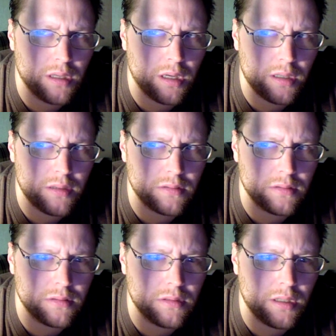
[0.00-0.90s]
I don't,
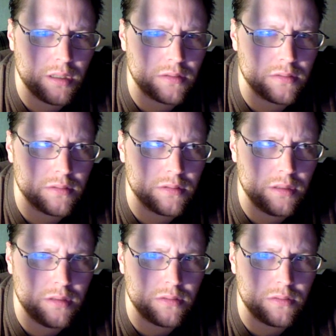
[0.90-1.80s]
I don't
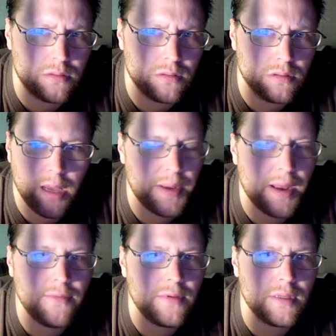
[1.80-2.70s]
know. I mean,
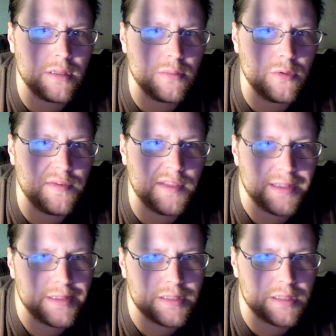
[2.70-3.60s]
everything in the movie
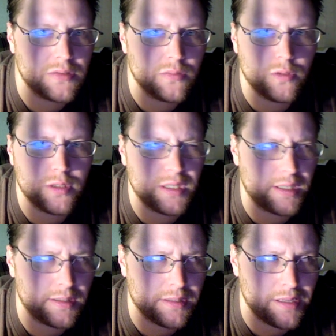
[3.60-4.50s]
that doesn't work, you're
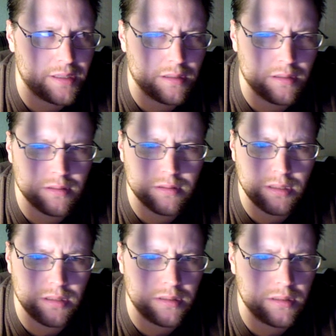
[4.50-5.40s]
like, is that, is
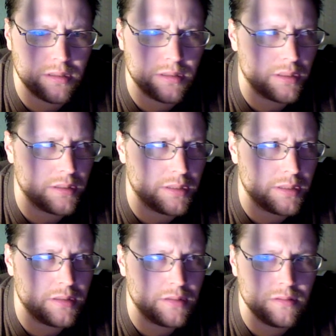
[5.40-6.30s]
that, is that
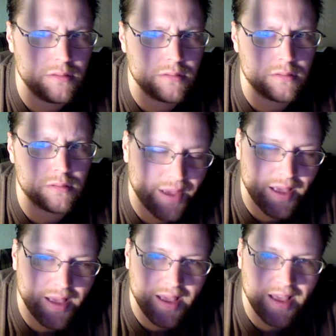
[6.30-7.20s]
intentional or
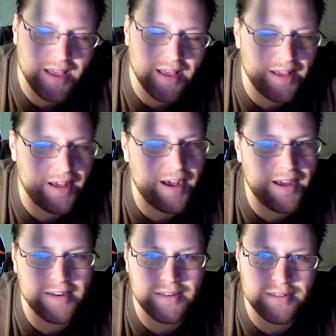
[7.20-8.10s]
I
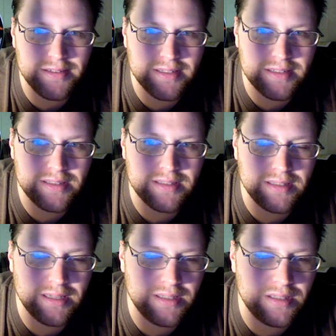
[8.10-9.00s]
don't know.
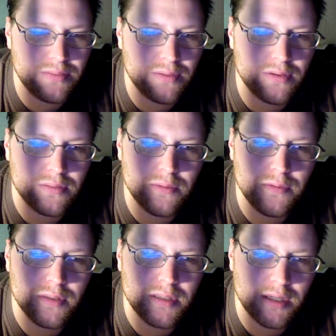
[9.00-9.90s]
It's it's just one of those
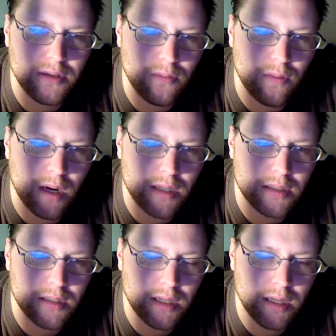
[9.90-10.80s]
movies that you watch
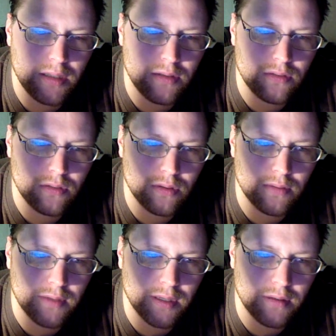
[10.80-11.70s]
it and you sort
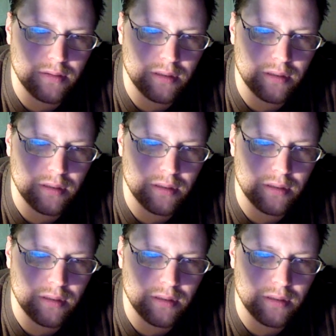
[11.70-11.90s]
of go,